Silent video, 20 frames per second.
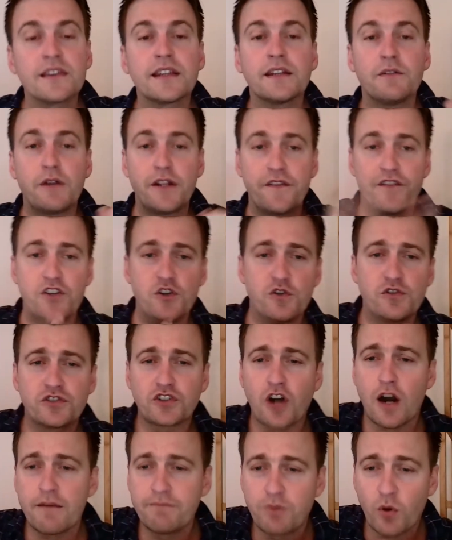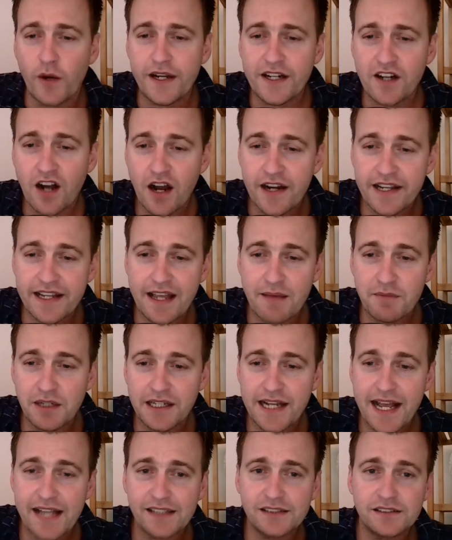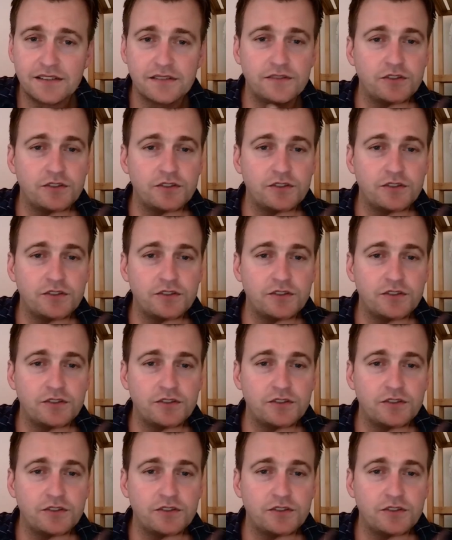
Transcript: if you start boycotting MLS,